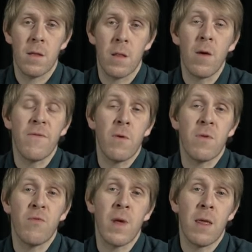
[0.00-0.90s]
Live view
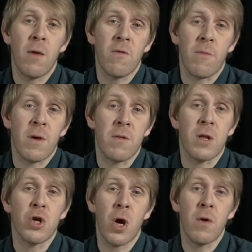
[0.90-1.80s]
is really useful because
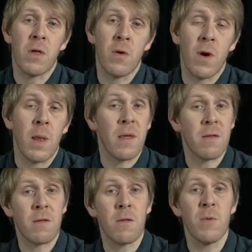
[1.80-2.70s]
it shows you, at
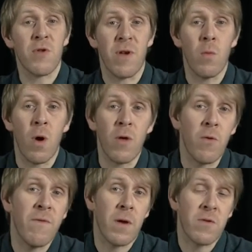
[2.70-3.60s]
least to some degree, what
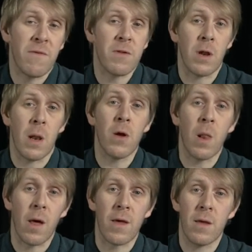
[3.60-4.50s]
your photograph's going to
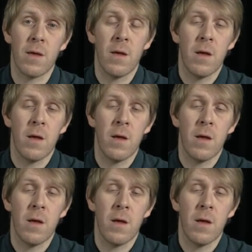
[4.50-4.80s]
look like.